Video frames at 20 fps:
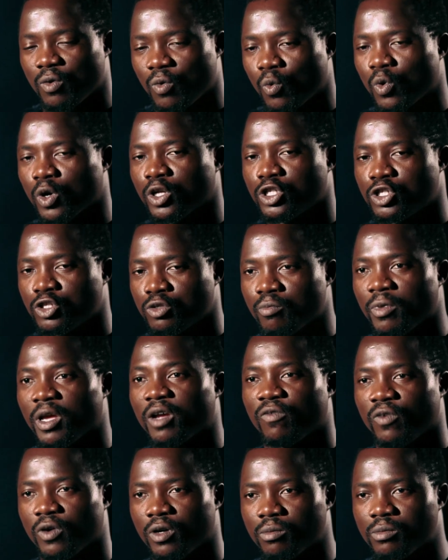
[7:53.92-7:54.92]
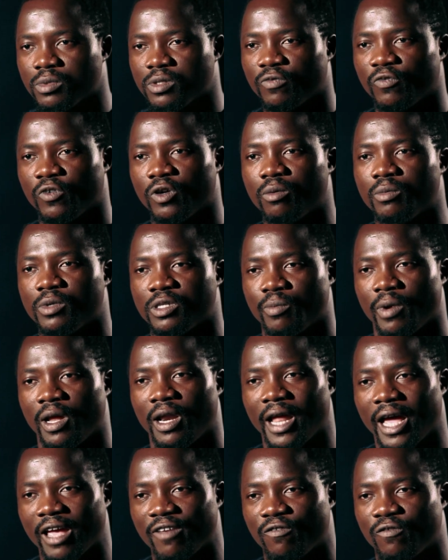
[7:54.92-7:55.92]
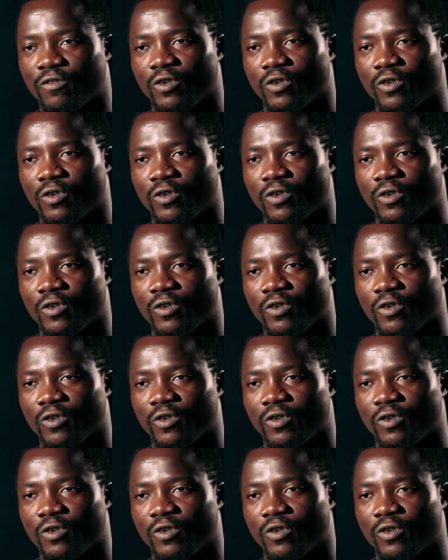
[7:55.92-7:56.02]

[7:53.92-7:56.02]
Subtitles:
want to make films. Film is my life.